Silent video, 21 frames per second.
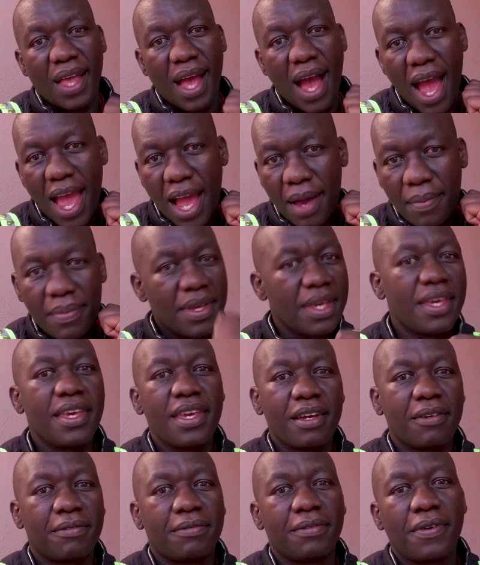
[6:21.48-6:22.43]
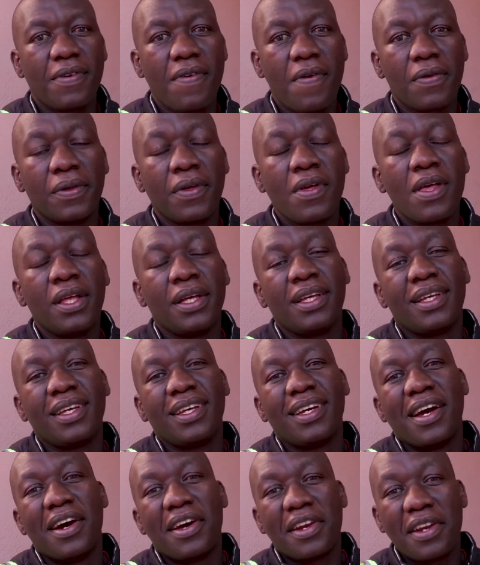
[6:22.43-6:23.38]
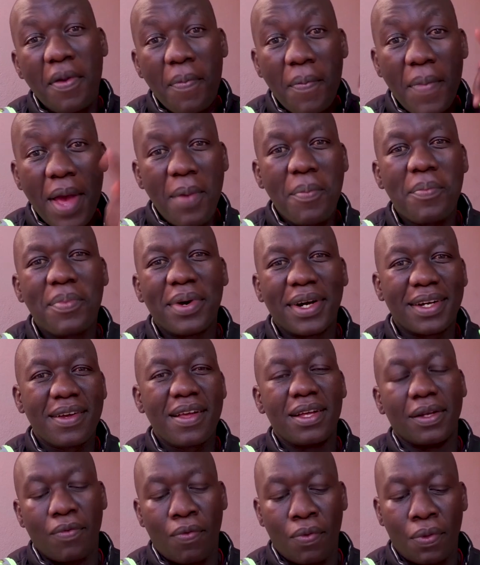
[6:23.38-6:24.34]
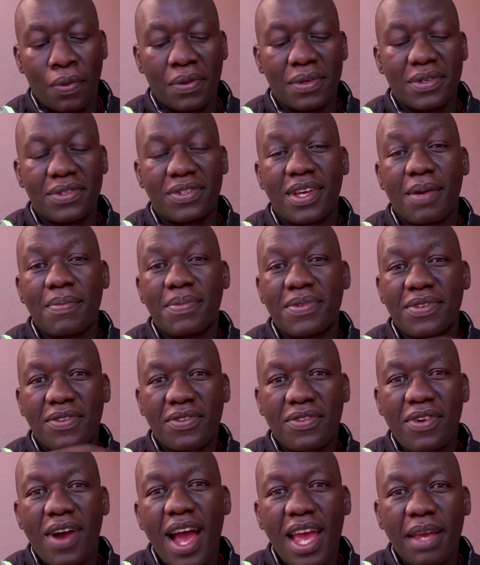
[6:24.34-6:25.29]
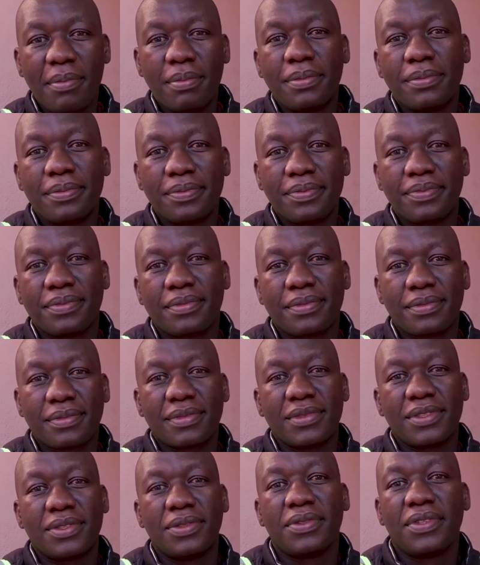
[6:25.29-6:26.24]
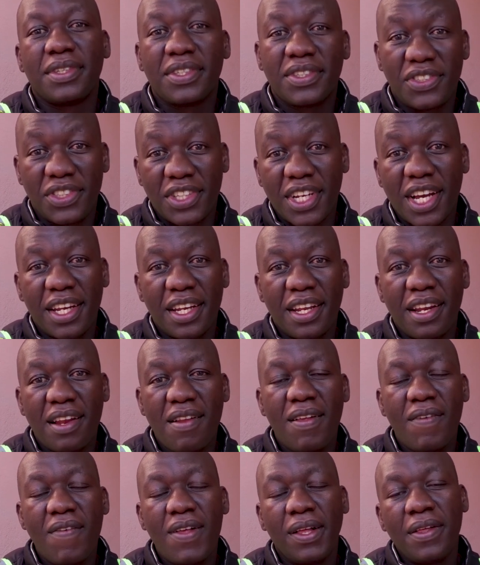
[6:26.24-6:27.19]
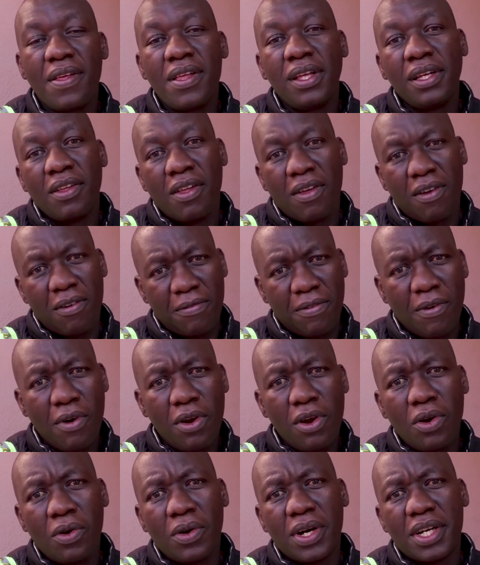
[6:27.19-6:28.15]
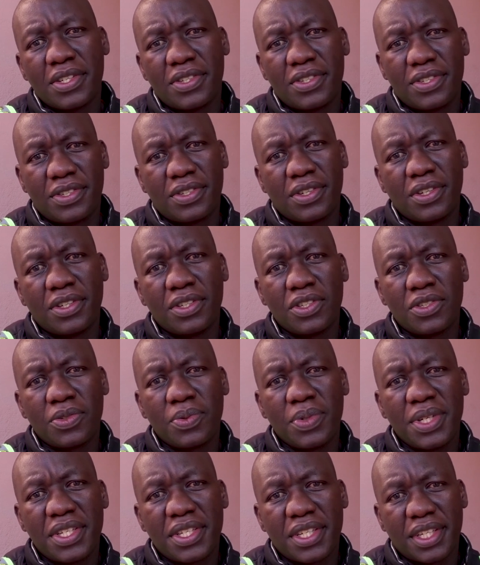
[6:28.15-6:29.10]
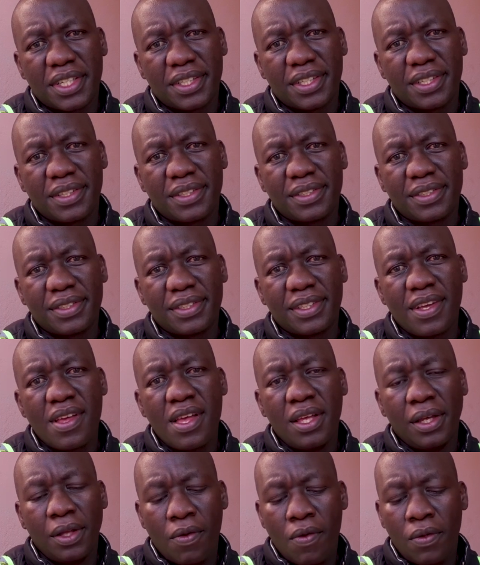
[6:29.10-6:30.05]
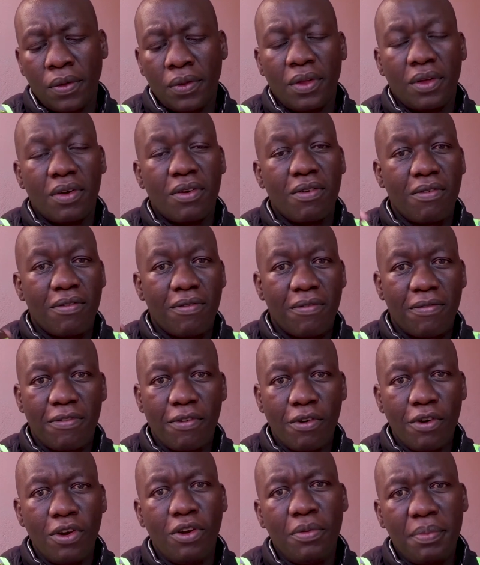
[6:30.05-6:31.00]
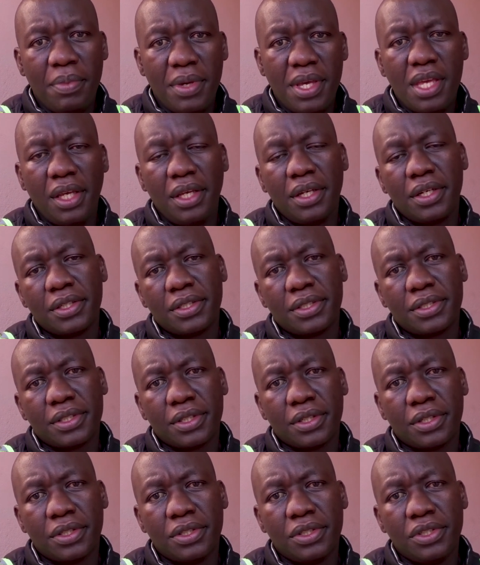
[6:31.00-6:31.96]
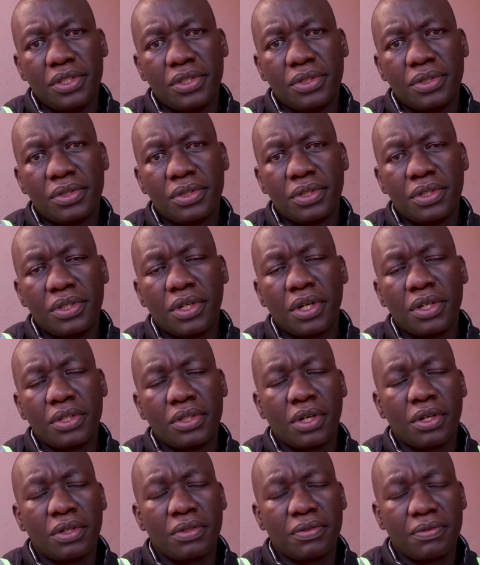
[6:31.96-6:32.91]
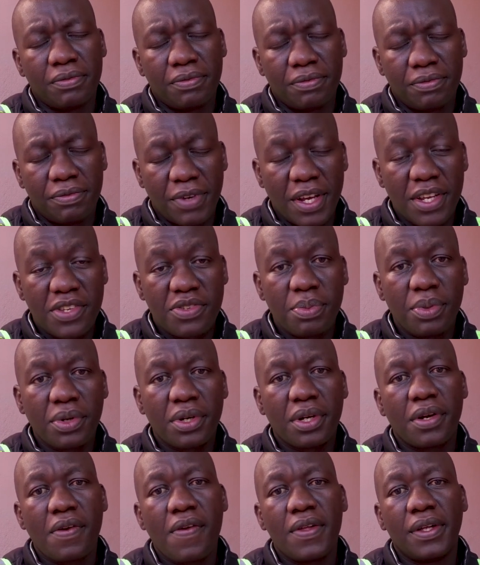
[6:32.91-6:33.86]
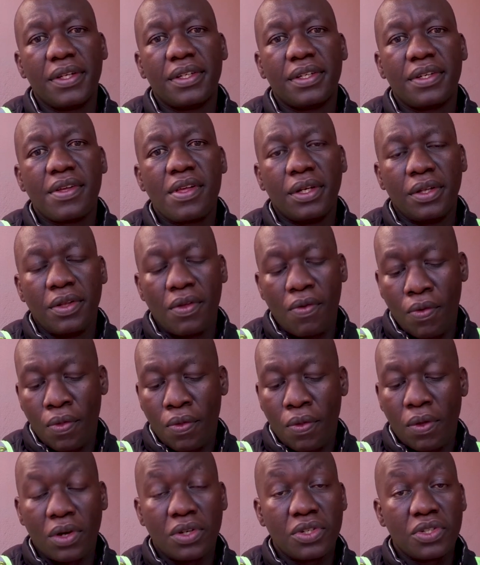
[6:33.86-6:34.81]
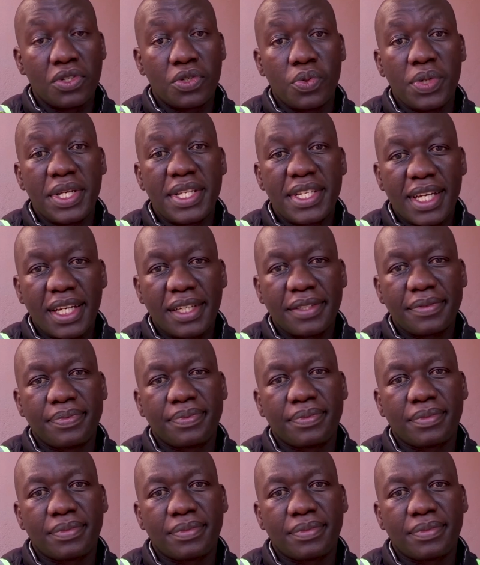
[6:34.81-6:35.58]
I am here for you. Remember, subscribe to this channel. Follow us on Twitter. Follow me on, you, on, on, on Facebook, on Twitter,